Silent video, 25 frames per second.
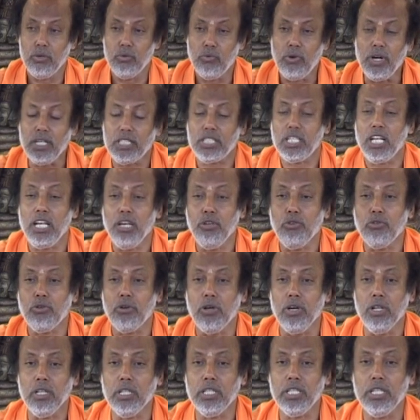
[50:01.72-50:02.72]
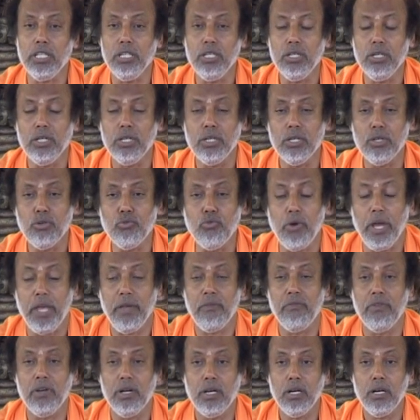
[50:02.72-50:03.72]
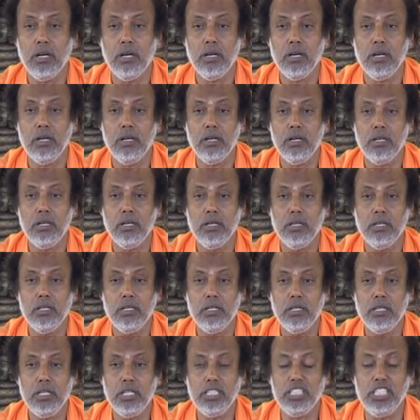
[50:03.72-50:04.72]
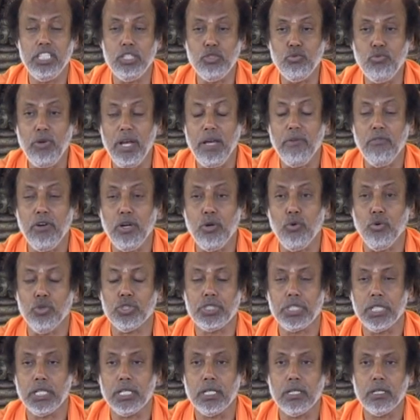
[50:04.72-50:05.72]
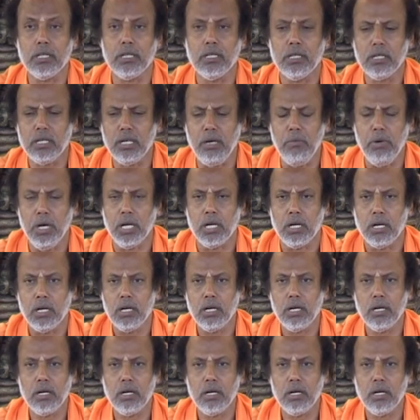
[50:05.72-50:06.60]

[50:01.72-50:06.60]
What shall you call the wave? Is it wave or ocean? Come on.